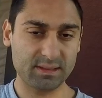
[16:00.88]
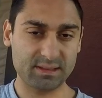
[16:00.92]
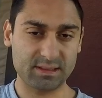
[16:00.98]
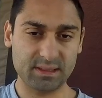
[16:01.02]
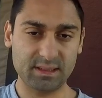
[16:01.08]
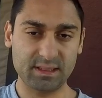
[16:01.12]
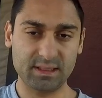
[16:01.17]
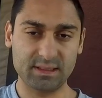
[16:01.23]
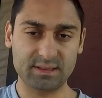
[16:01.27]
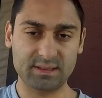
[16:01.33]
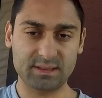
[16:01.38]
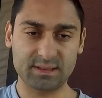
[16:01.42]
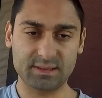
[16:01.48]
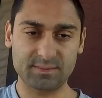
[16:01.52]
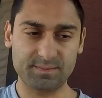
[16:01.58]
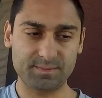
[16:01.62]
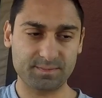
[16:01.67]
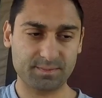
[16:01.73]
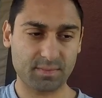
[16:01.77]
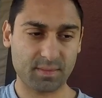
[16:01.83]
it's
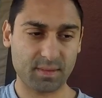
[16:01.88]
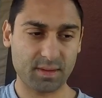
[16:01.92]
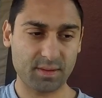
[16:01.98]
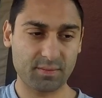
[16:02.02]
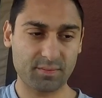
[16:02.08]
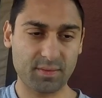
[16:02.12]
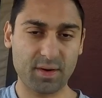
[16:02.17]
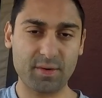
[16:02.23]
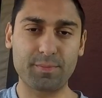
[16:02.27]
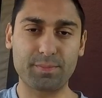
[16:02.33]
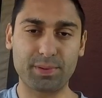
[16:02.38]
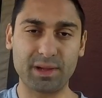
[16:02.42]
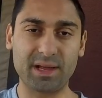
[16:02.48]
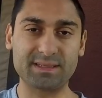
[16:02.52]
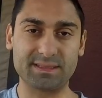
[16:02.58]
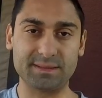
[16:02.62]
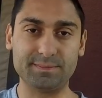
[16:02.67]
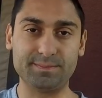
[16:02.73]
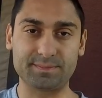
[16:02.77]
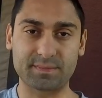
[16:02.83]
very
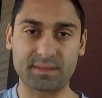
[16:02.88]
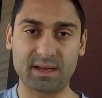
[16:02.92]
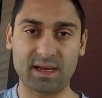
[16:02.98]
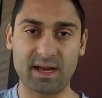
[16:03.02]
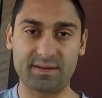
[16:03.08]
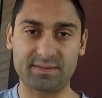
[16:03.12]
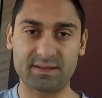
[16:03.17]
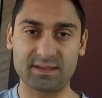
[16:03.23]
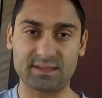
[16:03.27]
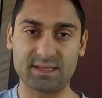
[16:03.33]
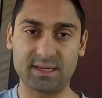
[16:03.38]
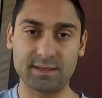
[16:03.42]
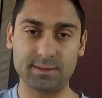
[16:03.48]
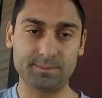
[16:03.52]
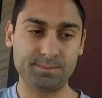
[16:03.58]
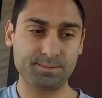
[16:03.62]
pleasant, I have to say.